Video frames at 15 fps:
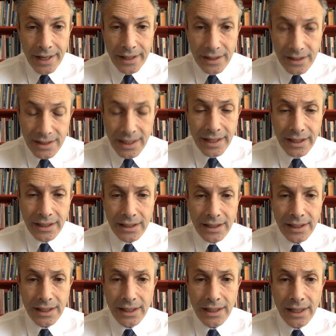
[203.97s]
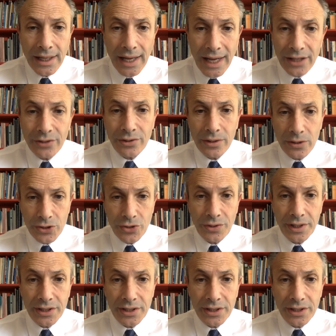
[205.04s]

And that secondly, agriculture